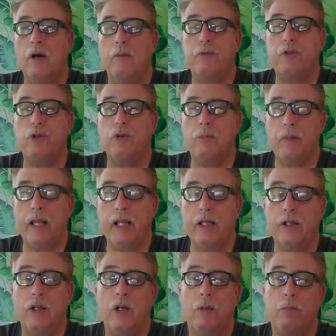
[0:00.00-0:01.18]
up to $1
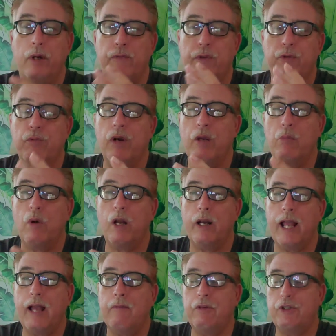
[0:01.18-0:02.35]
million. But if you really want to
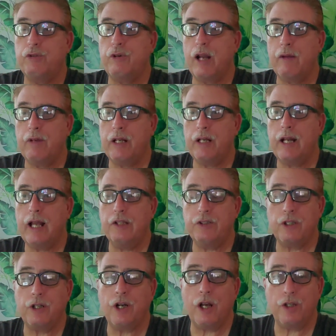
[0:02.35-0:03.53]
have it extravagant and nice, it's
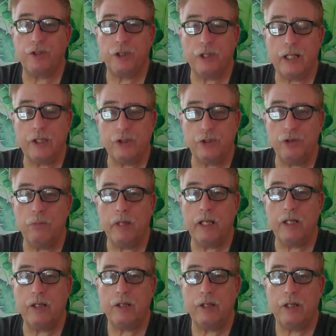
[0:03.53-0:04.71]
going to cost you at least 2
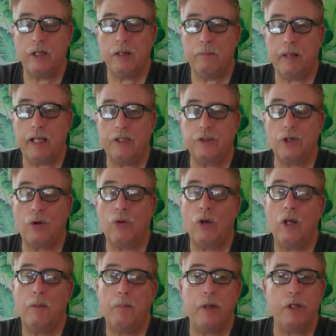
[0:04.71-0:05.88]
million peso.
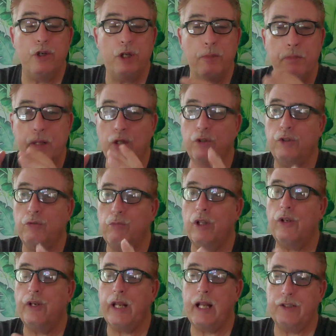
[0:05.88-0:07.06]
But you can build a
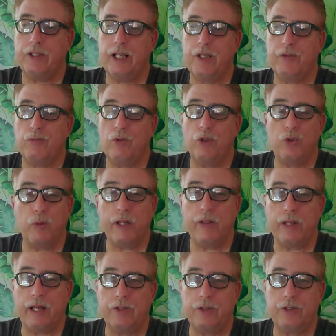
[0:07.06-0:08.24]
really nice house for
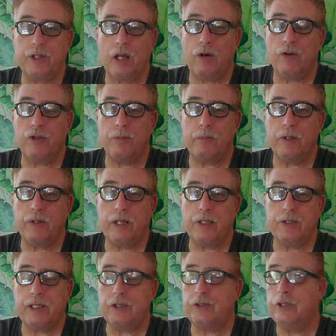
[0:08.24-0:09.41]
$20,000. You build a
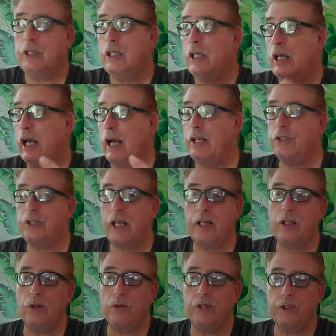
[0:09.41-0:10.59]
nice house. I decided to
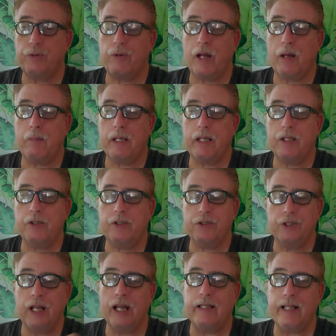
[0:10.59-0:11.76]
go this route because it's
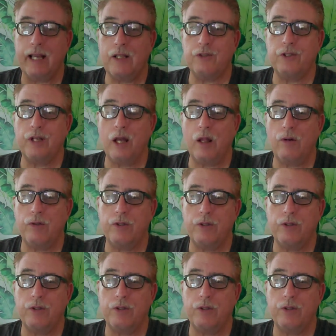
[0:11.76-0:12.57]
$9,000.